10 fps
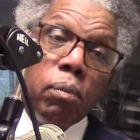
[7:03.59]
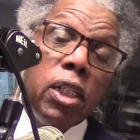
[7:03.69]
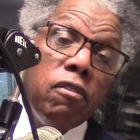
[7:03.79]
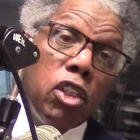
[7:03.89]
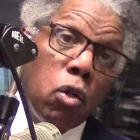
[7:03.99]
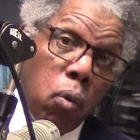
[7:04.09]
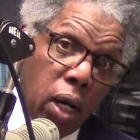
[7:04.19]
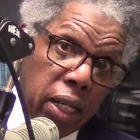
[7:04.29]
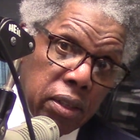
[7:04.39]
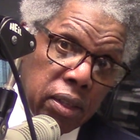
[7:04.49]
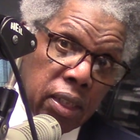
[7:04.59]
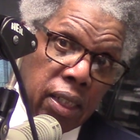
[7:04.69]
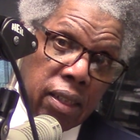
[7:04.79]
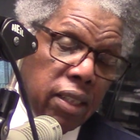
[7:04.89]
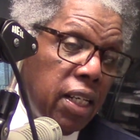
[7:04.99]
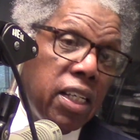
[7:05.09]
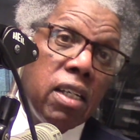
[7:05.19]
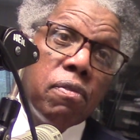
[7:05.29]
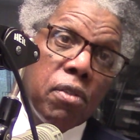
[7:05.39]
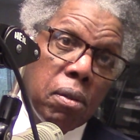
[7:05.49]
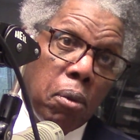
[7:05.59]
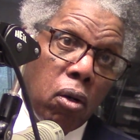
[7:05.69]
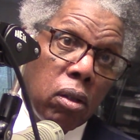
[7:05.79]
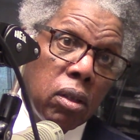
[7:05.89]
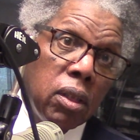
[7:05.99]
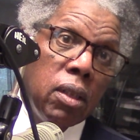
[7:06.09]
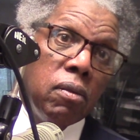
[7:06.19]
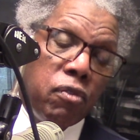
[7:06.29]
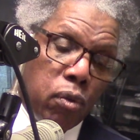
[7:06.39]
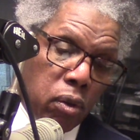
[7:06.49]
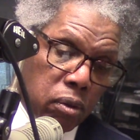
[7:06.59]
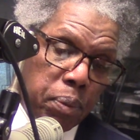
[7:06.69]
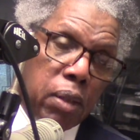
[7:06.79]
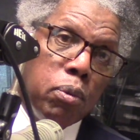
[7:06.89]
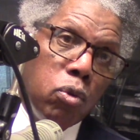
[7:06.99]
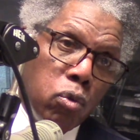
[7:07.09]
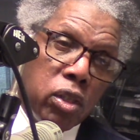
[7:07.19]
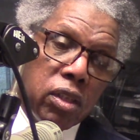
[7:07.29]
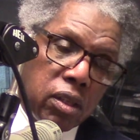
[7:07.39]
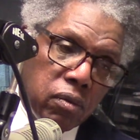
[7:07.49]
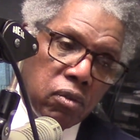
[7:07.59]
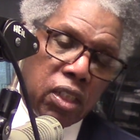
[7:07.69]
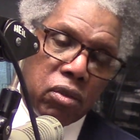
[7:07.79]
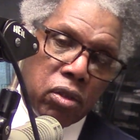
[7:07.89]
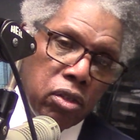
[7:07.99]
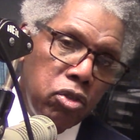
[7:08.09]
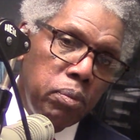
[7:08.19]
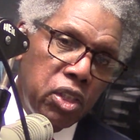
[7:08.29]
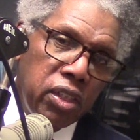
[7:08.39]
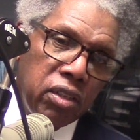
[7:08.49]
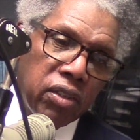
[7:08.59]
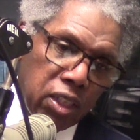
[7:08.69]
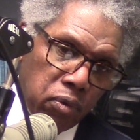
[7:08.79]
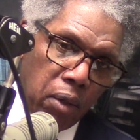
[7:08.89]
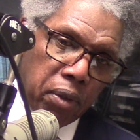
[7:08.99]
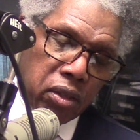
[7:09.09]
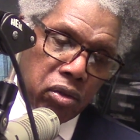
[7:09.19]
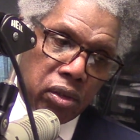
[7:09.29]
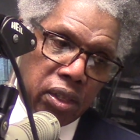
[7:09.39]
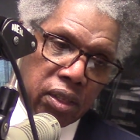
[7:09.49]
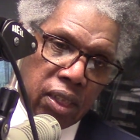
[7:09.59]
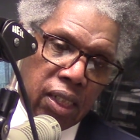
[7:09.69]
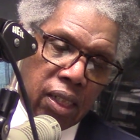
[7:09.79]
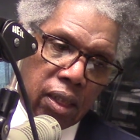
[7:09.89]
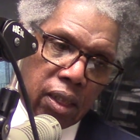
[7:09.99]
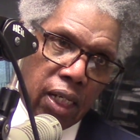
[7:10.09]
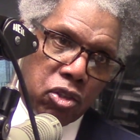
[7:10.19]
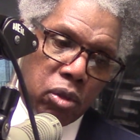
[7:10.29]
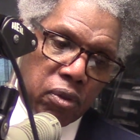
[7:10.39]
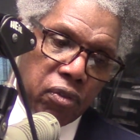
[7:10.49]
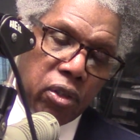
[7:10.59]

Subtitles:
many requests that they can't fill them all for people who want to get on the new machine. So that's why we are doing this October 1st.